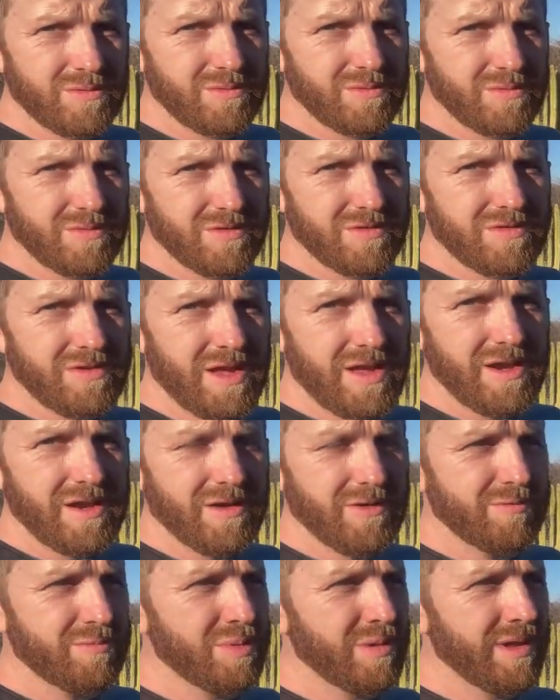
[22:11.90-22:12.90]
set
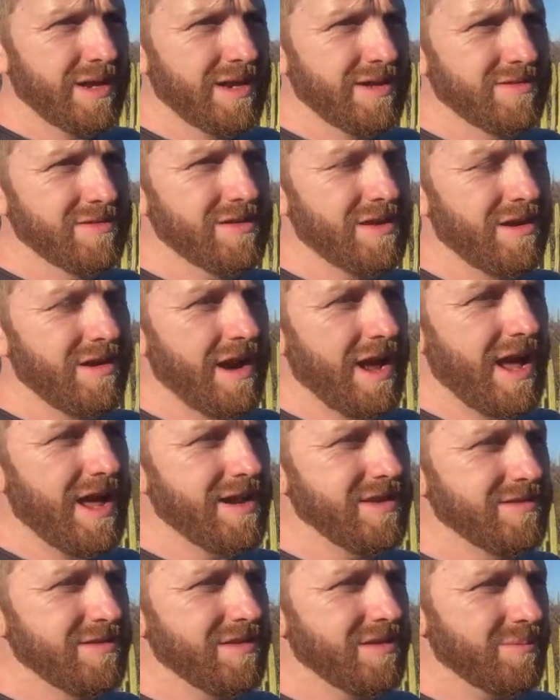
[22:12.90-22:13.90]
of plants that are
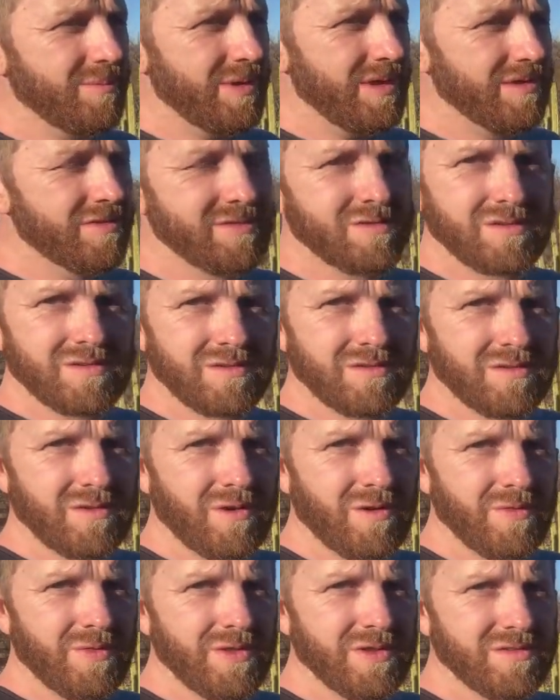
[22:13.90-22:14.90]
added to the mix
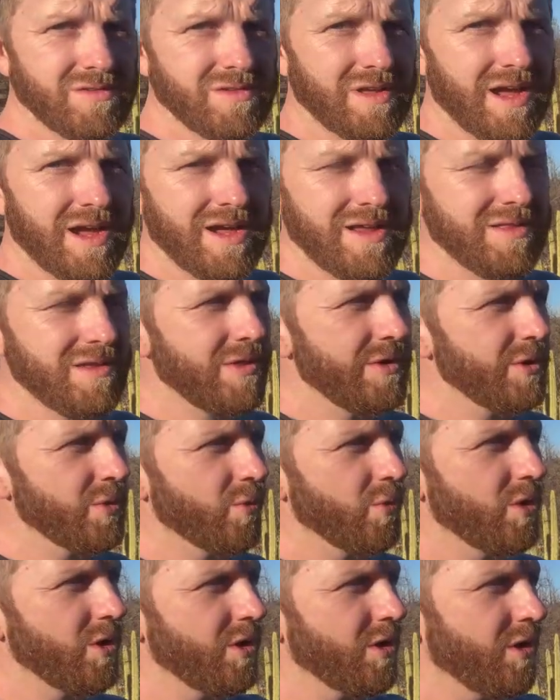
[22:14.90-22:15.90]
on this side than there
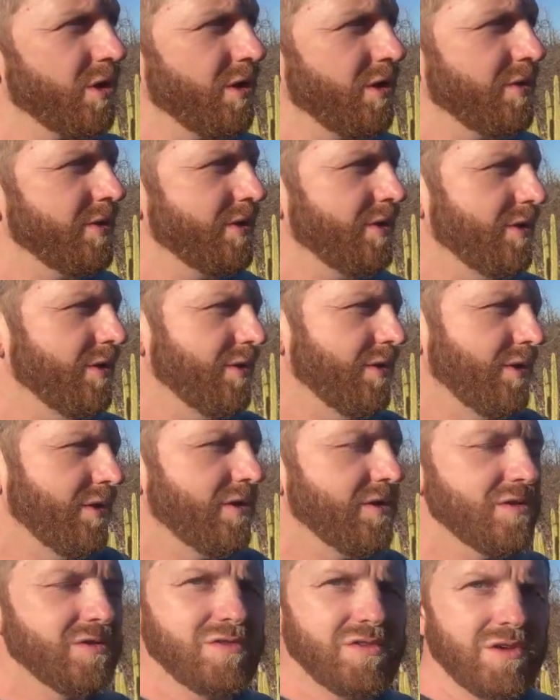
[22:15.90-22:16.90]
were on the
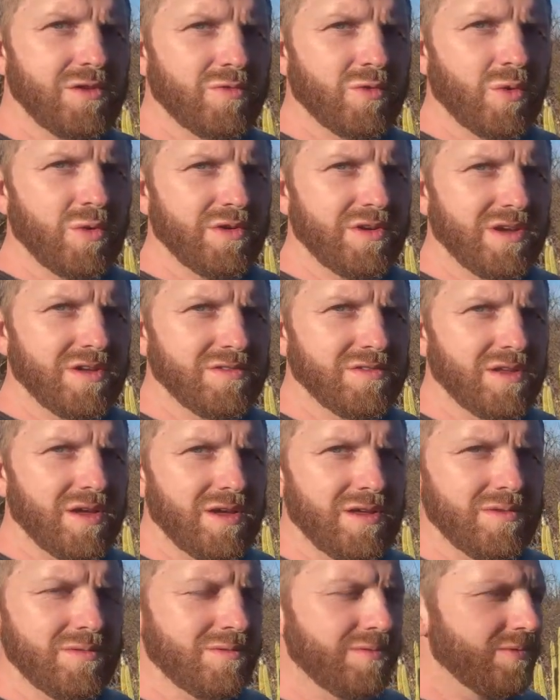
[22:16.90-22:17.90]
Sea of Cortez
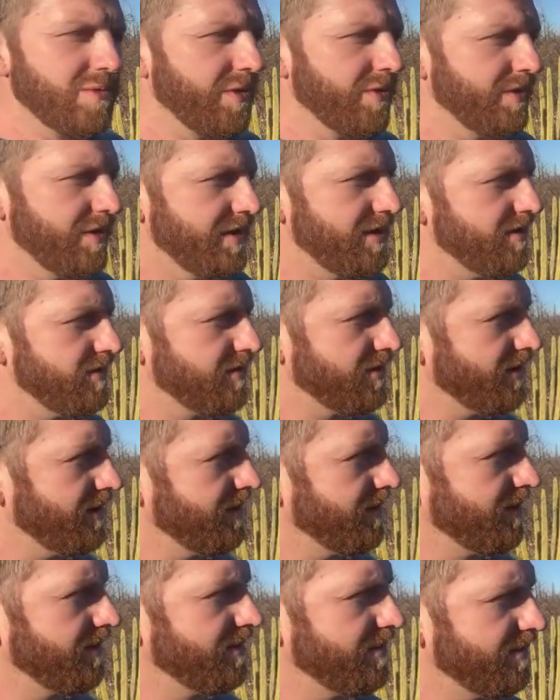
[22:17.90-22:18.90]
side, on the
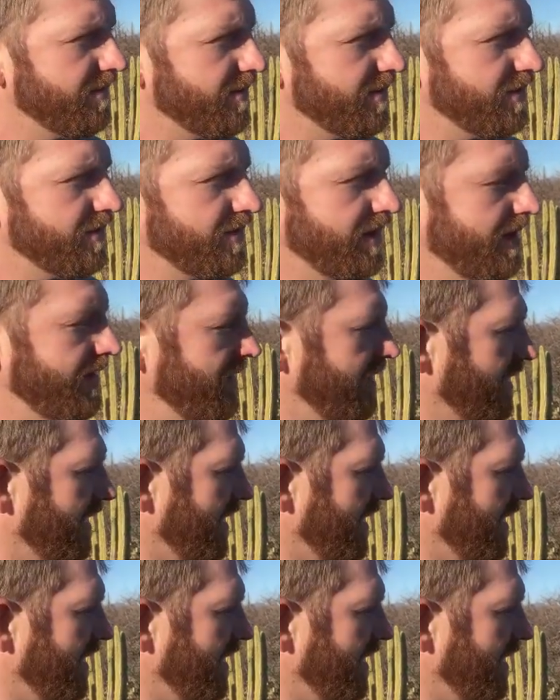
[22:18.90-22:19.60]
eastern percent.